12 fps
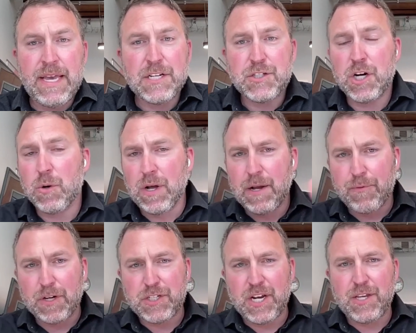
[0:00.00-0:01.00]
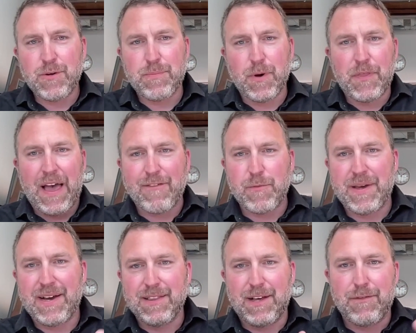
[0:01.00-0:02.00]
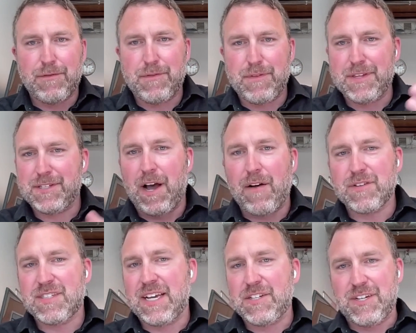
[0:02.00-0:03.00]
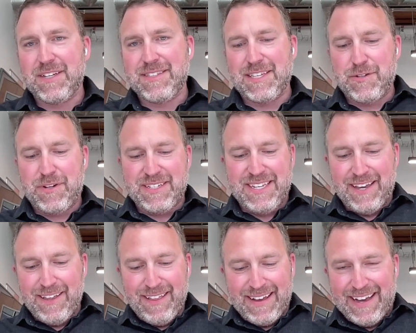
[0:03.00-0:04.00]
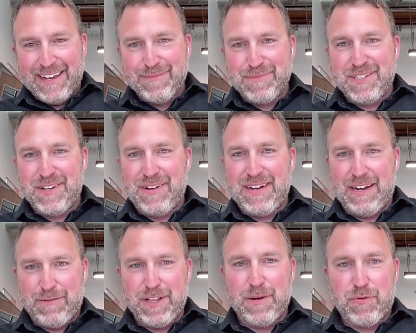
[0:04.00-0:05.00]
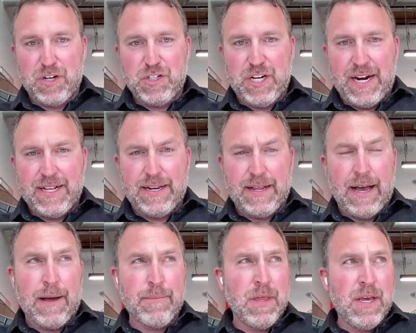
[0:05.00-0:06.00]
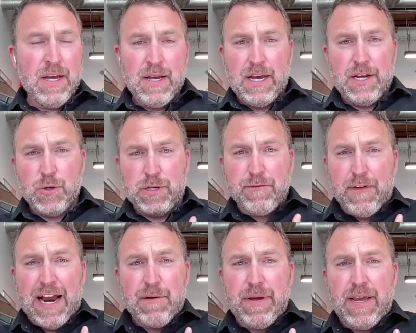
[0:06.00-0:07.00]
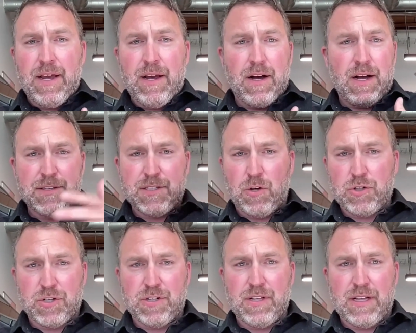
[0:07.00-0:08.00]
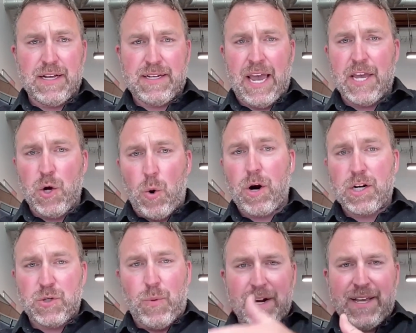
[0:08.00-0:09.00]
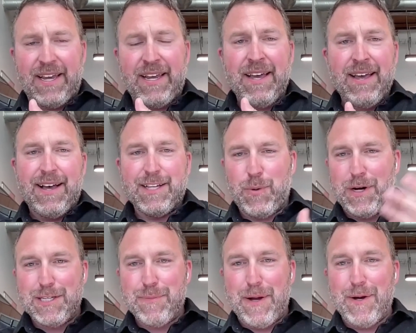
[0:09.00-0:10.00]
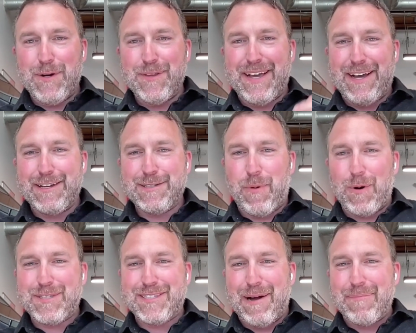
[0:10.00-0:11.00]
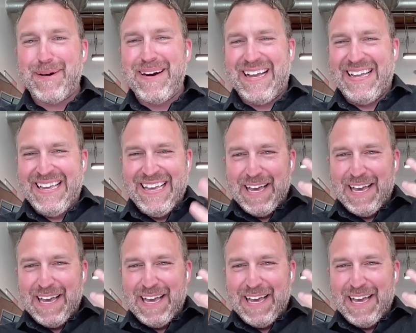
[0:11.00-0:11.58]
Yeah, sure. Well, I appreciate you both having me. I love these conversations, as you can tell. So I really appreciate it. And you can find me on social at KYork20. 20 is my old sports number.